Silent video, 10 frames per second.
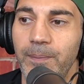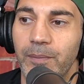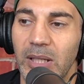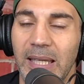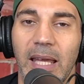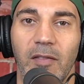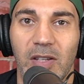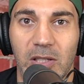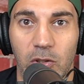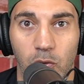But again, if
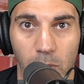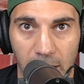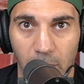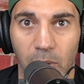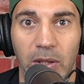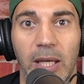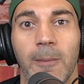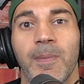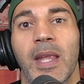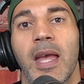he starts running with it,